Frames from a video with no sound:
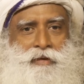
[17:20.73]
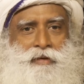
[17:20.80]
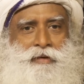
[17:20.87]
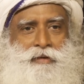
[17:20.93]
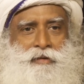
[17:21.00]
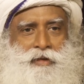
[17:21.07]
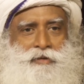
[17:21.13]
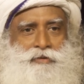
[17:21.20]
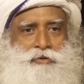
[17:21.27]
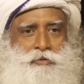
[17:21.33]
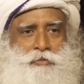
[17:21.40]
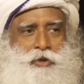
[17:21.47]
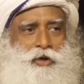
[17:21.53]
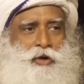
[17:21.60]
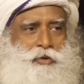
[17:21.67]
That's going to
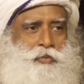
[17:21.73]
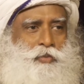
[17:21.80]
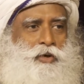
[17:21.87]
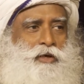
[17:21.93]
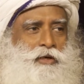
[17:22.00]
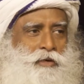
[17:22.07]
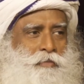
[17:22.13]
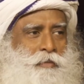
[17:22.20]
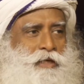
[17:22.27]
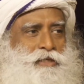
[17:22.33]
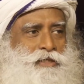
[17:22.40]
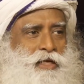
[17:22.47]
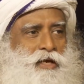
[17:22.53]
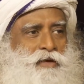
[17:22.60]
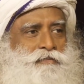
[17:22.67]
be a lot of work by
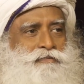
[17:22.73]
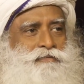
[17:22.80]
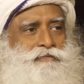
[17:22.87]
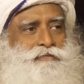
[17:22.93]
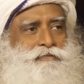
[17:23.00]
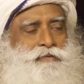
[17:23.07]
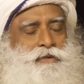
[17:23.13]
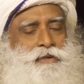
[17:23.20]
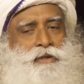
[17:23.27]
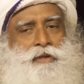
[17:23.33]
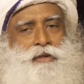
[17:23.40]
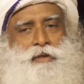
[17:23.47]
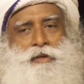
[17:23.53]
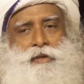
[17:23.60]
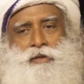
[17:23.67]
itself.
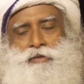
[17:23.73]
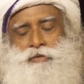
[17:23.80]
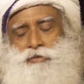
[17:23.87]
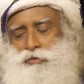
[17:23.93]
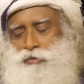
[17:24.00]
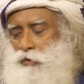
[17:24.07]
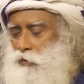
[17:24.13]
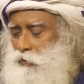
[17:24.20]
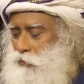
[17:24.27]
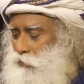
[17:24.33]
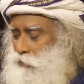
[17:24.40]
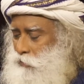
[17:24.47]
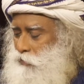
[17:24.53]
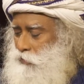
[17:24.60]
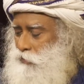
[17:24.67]

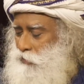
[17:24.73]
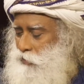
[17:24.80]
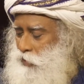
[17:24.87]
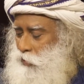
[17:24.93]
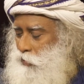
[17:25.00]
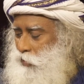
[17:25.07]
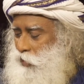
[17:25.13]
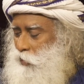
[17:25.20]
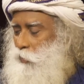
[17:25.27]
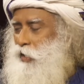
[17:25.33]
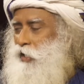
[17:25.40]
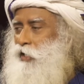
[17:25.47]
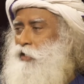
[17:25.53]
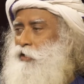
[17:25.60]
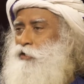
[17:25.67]
So, the only
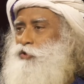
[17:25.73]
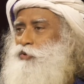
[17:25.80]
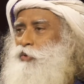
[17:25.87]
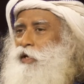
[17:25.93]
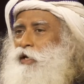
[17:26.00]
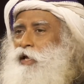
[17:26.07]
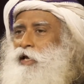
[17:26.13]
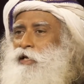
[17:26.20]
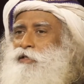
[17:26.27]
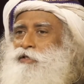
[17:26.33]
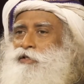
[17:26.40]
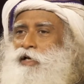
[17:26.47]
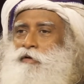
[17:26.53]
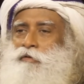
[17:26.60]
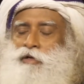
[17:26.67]
way is to
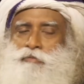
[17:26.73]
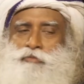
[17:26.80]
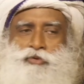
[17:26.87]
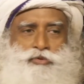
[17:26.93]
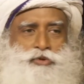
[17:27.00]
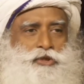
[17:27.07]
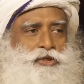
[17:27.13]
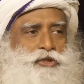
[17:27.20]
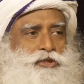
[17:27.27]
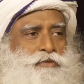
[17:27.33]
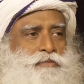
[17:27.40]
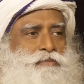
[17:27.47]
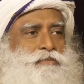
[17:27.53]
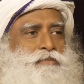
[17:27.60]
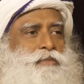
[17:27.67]
enhance our immune
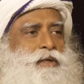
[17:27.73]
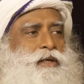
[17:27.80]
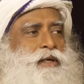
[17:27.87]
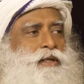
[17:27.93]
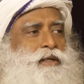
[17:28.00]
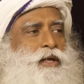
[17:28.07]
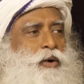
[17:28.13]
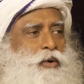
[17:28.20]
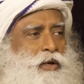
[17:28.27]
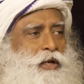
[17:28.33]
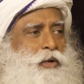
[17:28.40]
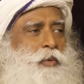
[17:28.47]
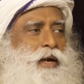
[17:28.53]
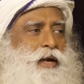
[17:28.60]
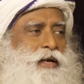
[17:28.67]
system, the only
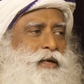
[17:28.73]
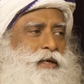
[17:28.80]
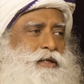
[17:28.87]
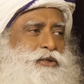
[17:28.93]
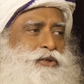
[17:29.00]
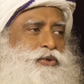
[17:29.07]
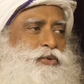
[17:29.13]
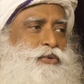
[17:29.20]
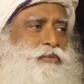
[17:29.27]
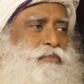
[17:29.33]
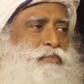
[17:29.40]
way is to